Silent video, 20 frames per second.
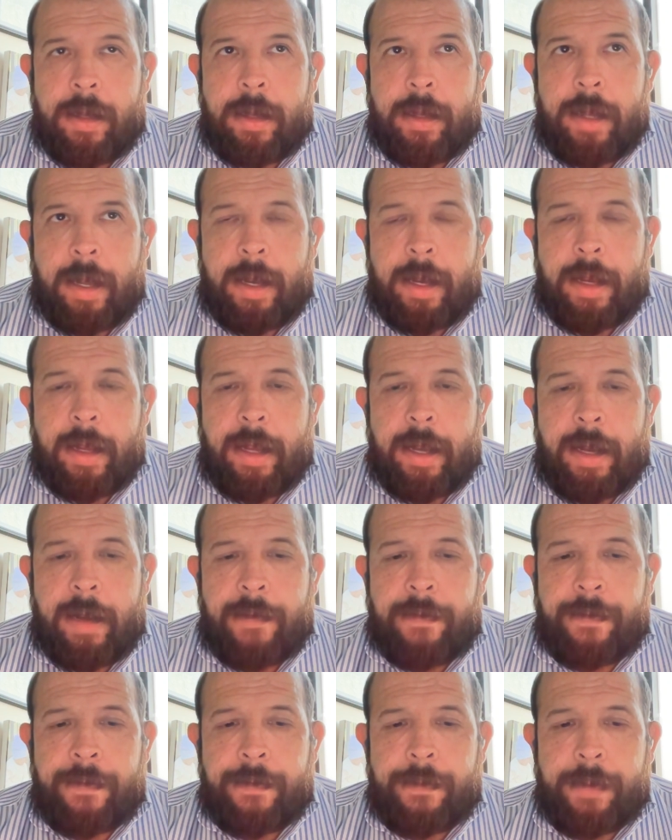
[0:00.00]

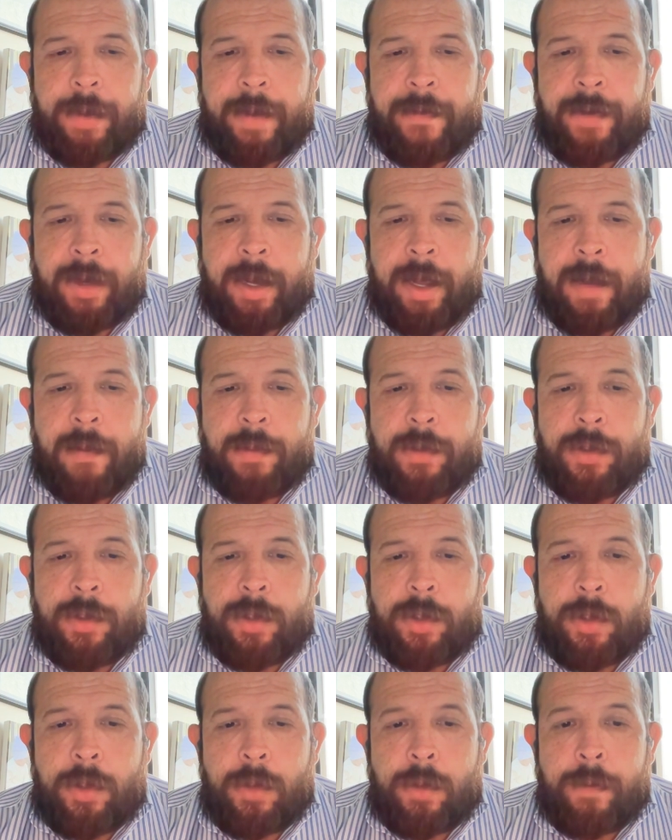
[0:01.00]
if it comes
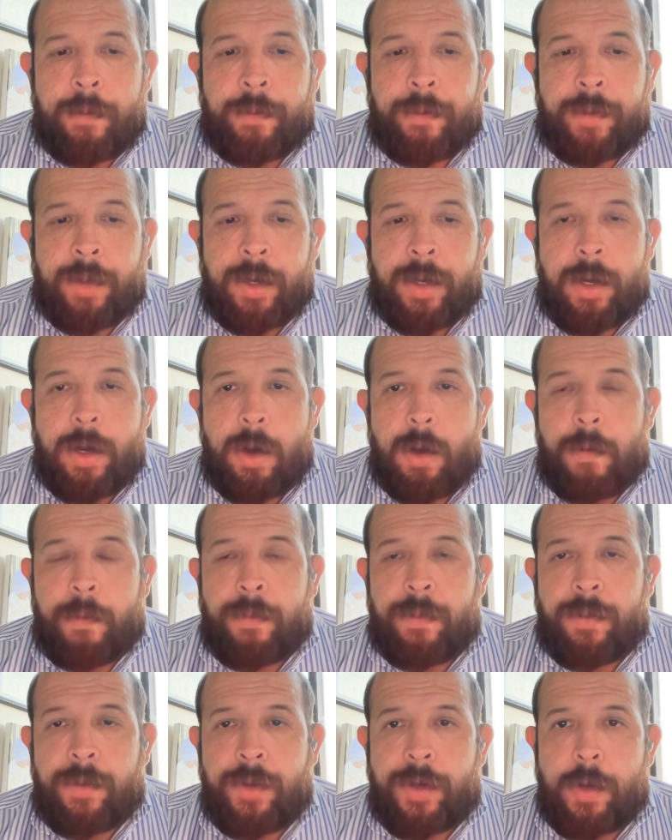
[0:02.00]
to, do
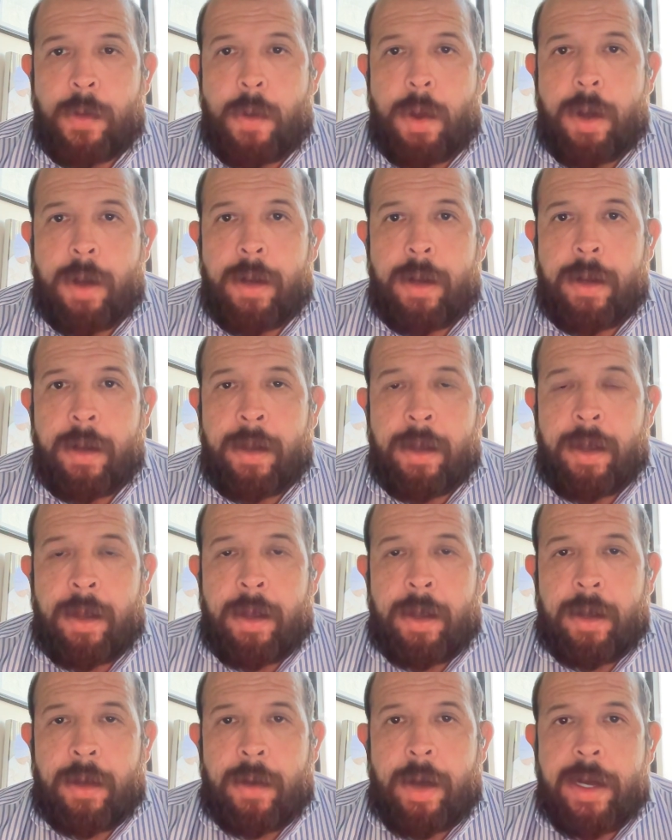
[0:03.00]
you want a
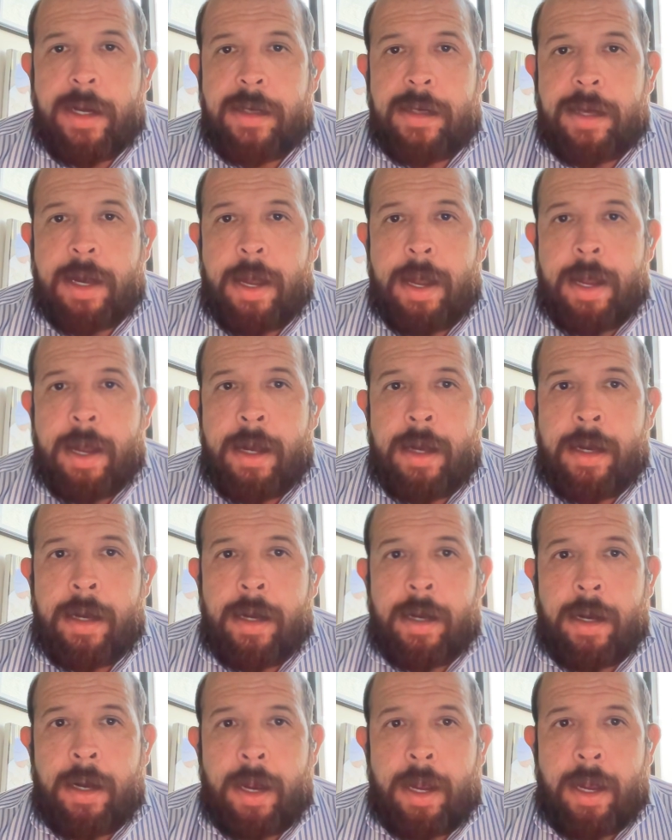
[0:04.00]
great design,
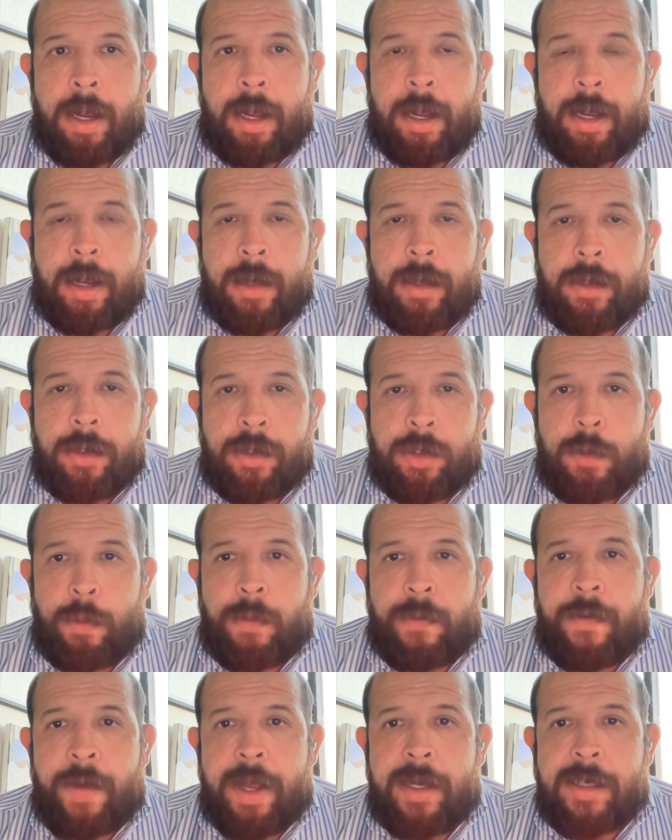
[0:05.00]
a
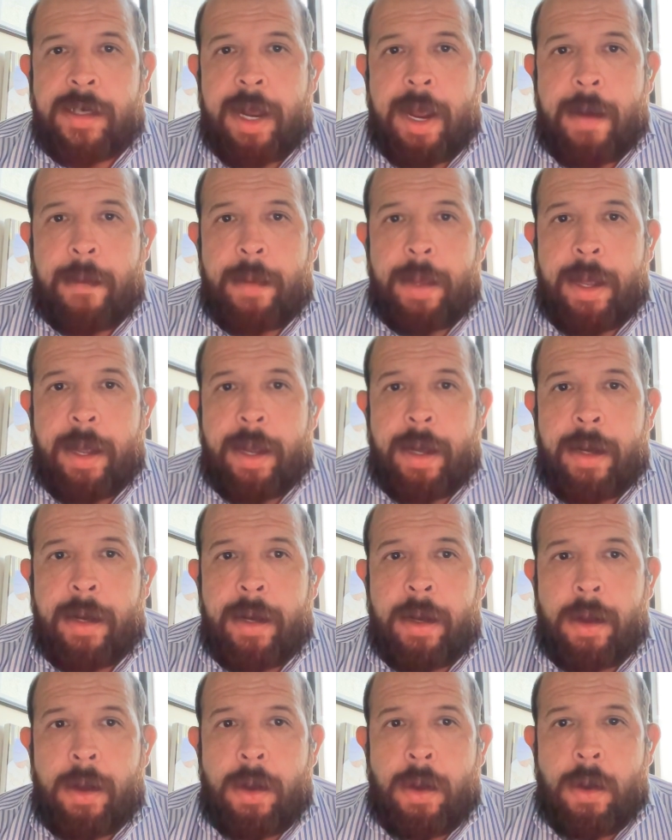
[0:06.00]
super fast timeline,
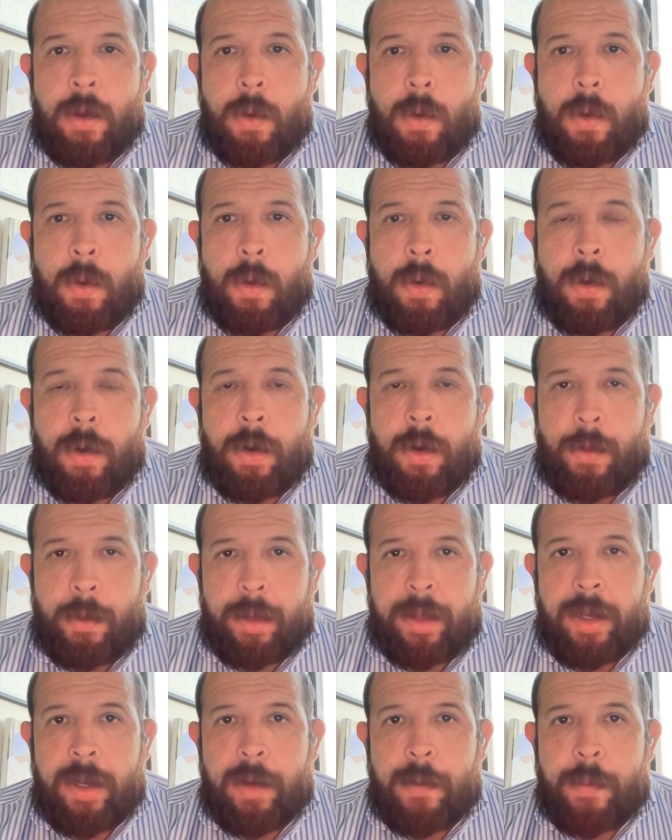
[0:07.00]
or a
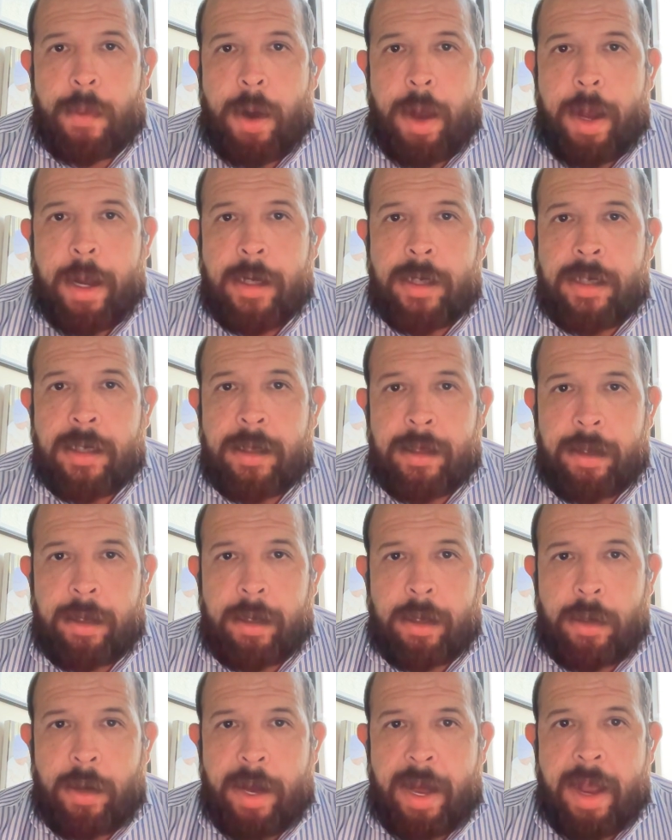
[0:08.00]
really good price?
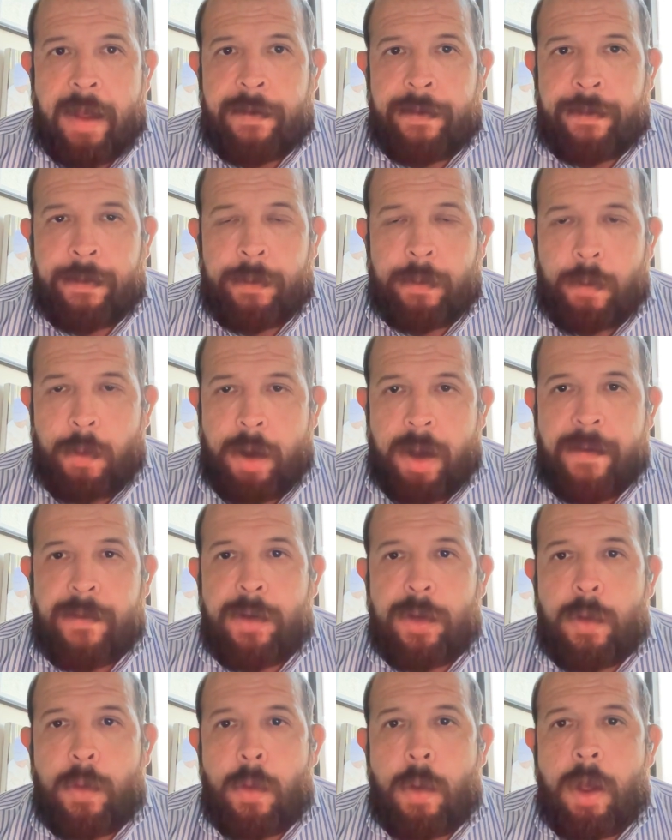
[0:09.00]
You can have
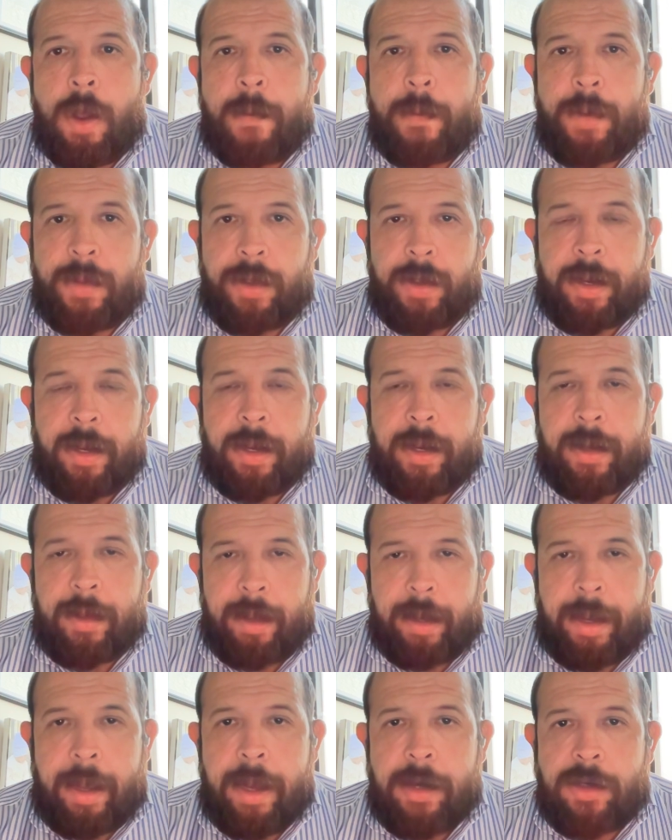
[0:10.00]
whatever you want, but
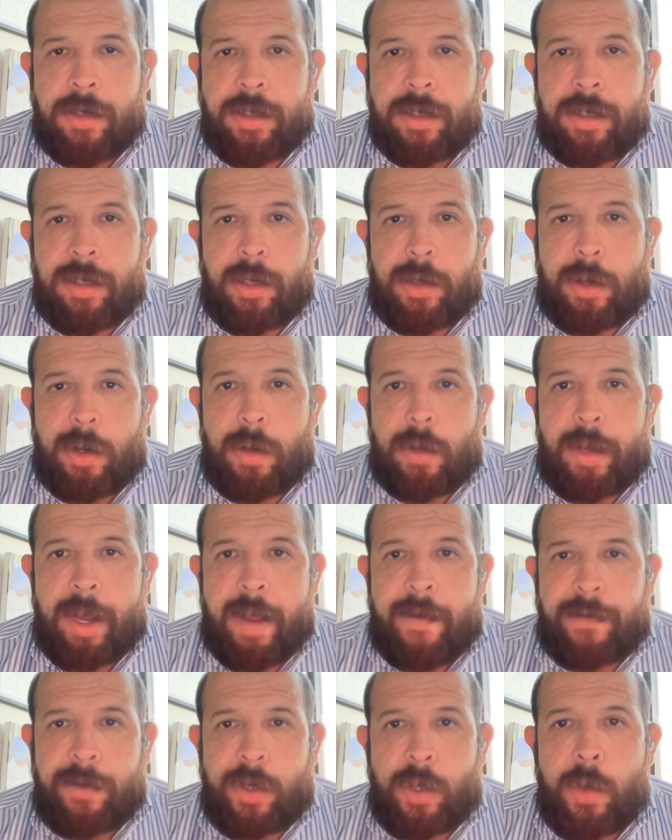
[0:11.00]
the catch is that you can only
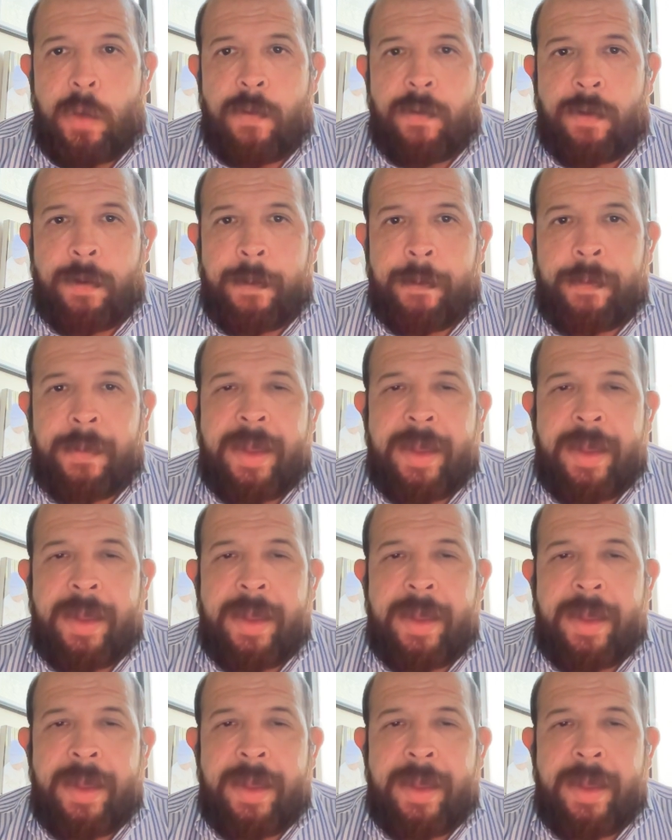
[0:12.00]
have two of them.